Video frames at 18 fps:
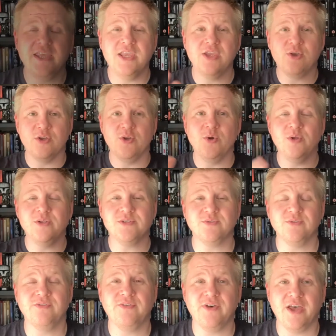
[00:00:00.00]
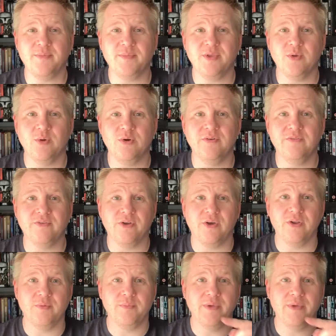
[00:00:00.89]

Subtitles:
You can also find me over on